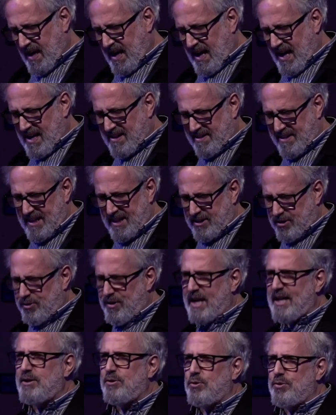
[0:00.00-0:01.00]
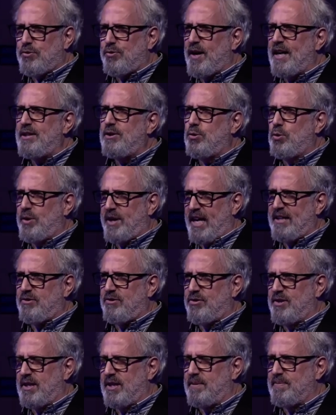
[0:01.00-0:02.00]
I think trying to
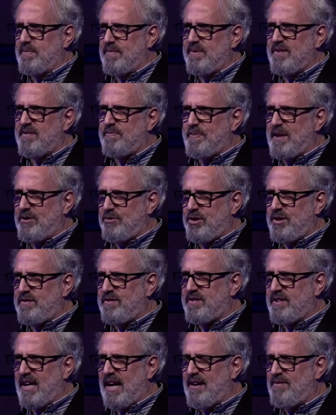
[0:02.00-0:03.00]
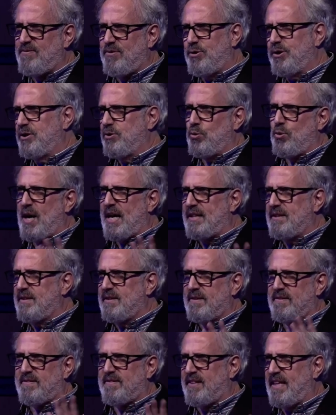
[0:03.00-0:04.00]
catch them, especially Slavoj, in
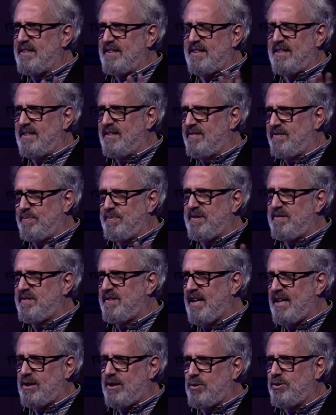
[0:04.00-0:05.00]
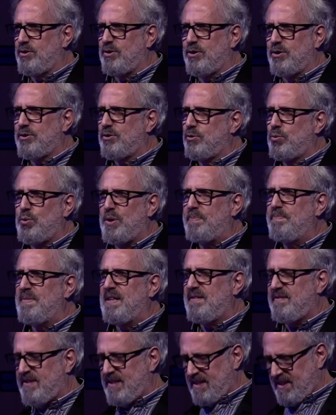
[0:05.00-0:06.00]
one sentence, mistake or not, we're
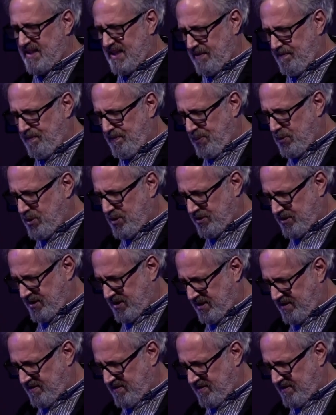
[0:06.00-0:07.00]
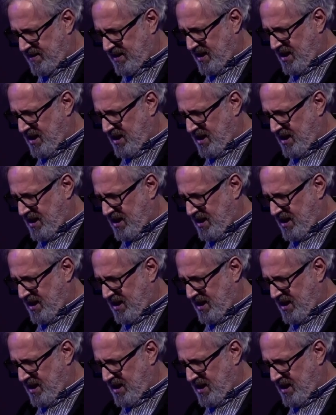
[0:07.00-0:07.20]
missing the importance